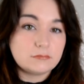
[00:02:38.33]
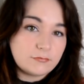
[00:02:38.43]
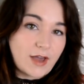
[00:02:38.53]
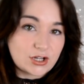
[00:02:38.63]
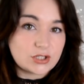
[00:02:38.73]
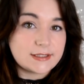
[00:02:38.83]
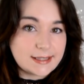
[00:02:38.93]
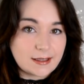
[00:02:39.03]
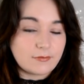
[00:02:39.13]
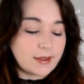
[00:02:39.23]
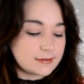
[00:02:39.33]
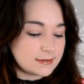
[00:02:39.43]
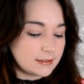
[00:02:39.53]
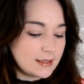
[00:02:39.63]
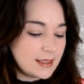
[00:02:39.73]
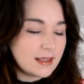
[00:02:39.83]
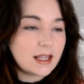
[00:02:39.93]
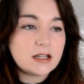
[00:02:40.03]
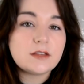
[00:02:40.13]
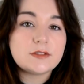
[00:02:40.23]
factions think of us, and
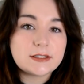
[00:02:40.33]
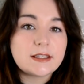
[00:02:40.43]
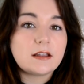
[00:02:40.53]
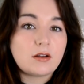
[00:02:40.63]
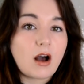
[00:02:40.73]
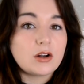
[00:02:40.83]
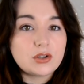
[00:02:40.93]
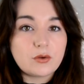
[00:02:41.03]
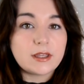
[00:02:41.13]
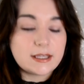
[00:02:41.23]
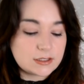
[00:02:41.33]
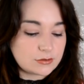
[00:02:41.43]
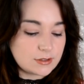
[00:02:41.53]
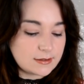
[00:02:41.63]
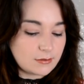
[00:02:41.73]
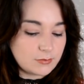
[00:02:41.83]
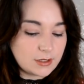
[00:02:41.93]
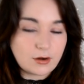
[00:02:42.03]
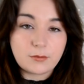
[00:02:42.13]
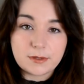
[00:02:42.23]
kind of gives us like an ongoing history that we
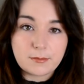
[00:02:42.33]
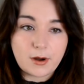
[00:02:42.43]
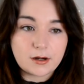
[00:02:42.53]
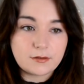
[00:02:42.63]
can all be a part of.